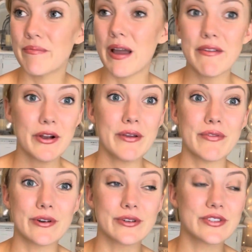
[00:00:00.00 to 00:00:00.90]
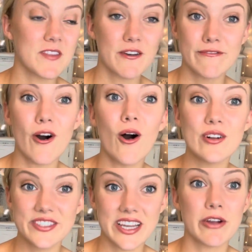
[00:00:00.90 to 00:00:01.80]
very first
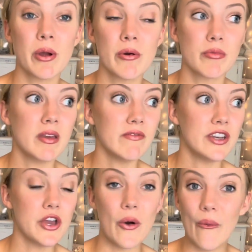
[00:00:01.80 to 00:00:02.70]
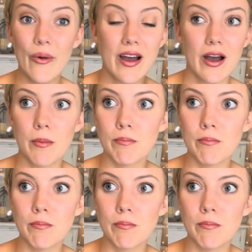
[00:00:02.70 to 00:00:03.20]
fall Decorate With Me video